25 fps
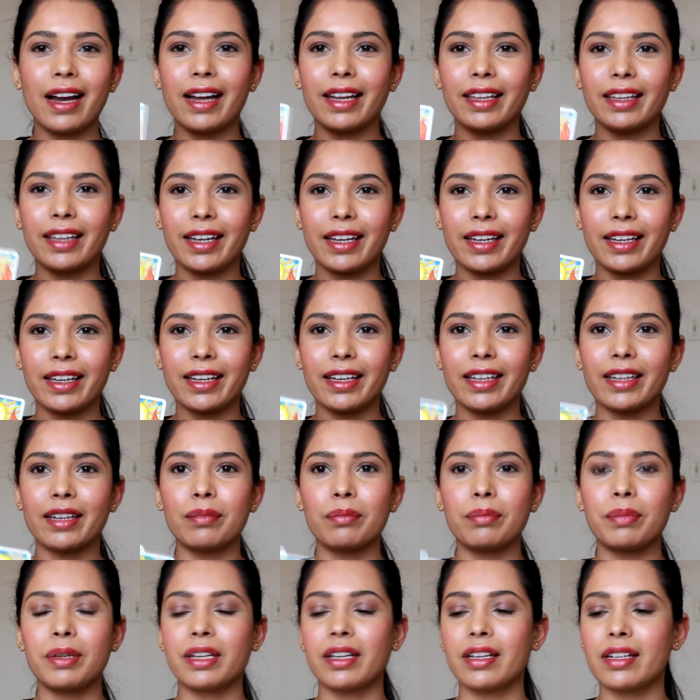I like
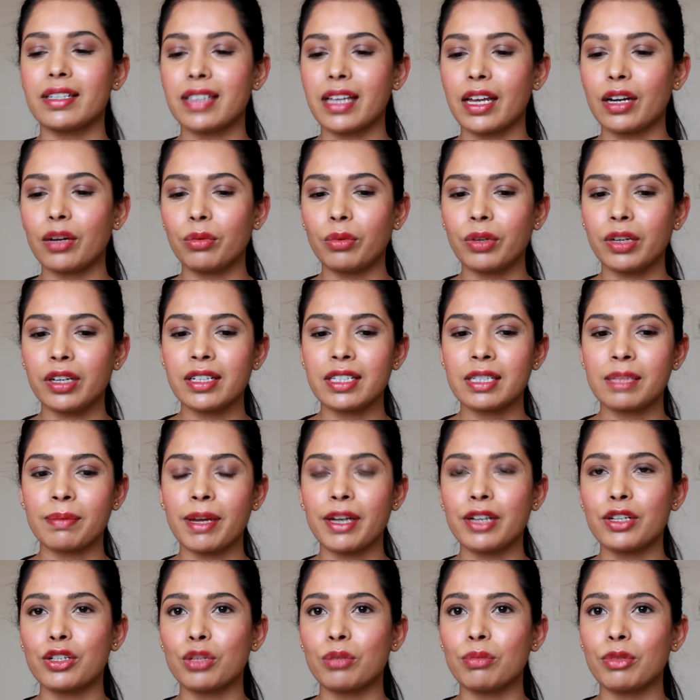it because I don't want to
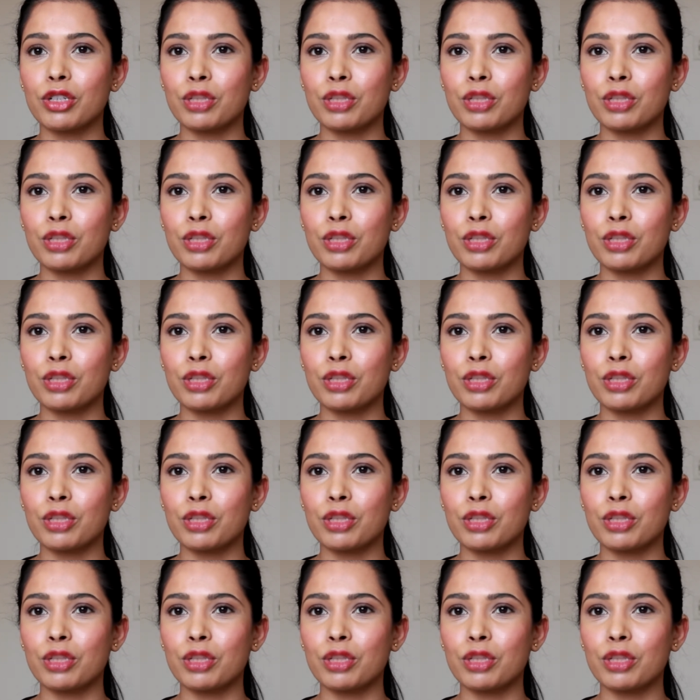spend too